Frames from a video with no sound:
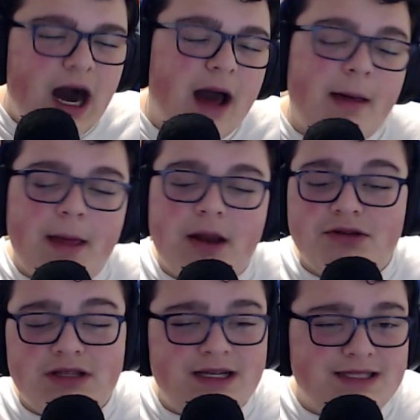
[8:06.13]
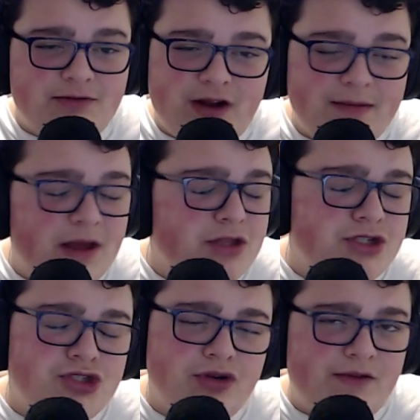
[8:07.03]
And I'm not, like I said before, I'm not
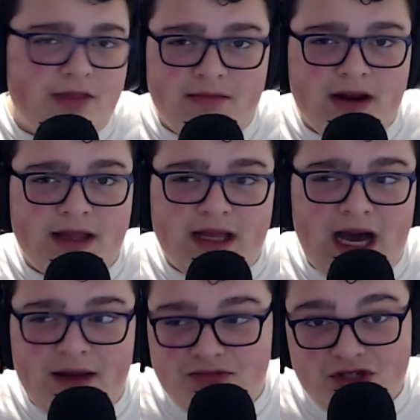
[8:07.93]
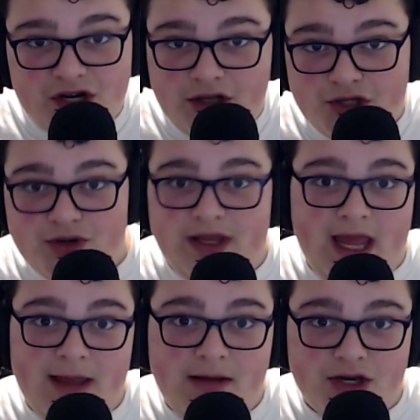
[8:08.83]
just doing it for the money. I'm generally enjoy
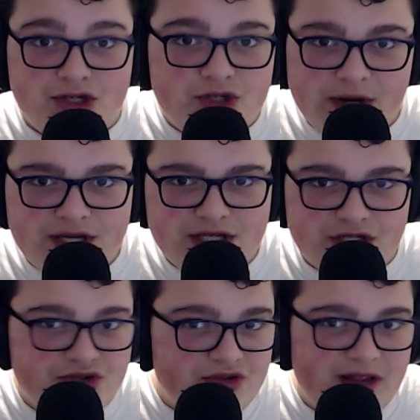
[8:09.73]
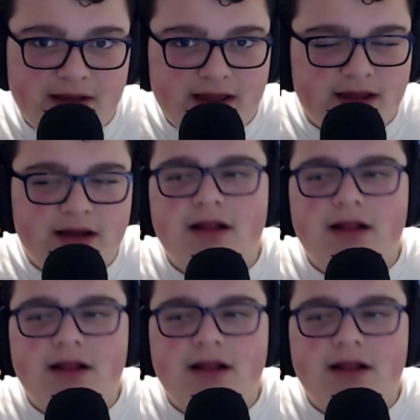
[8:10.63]
gaming and Twitch and streaming.